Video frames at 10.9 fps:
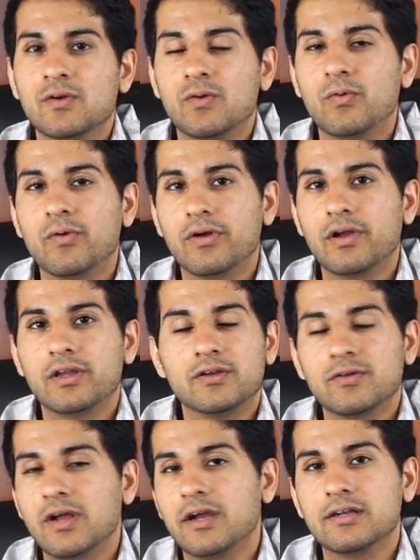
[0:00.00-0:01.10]
or you're
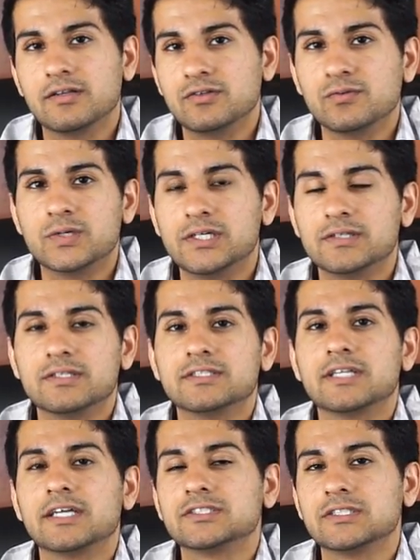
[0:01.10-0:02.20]
not going to do well in this
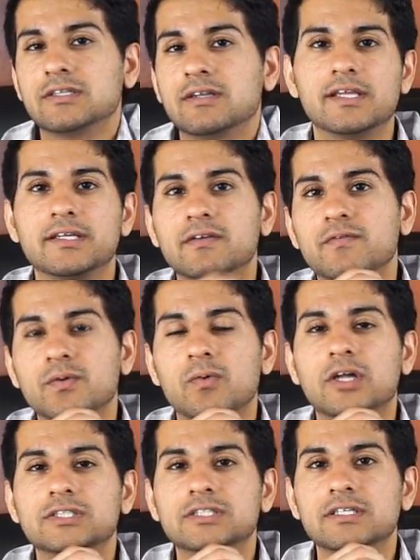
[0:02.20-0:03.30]
section. Thank you for
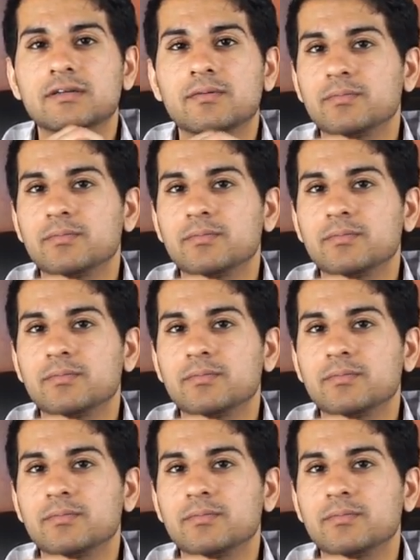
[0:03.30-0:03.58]
watching.